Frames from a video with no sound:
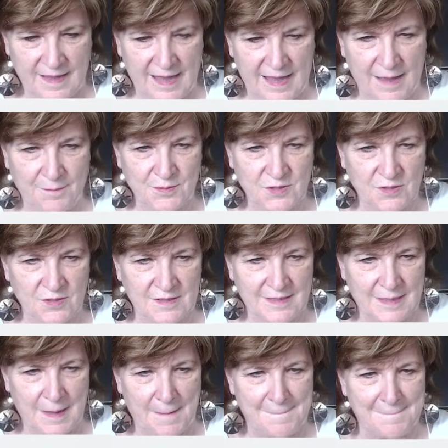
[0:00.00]

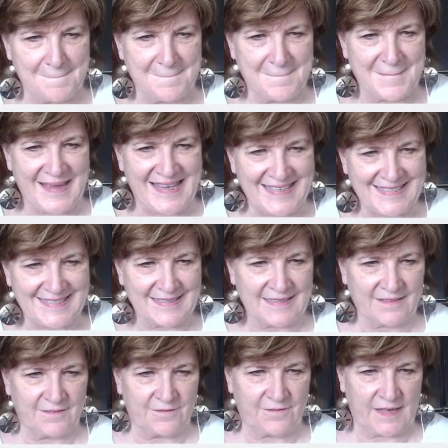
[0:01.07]
Absolutely amazing
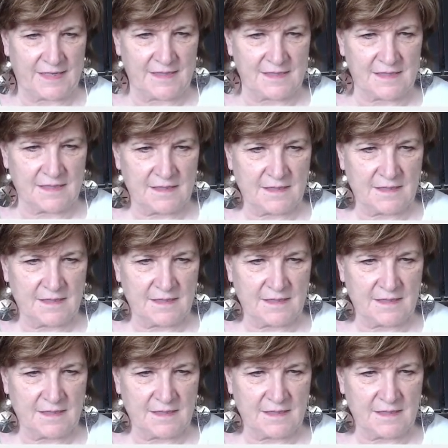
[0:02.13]
event.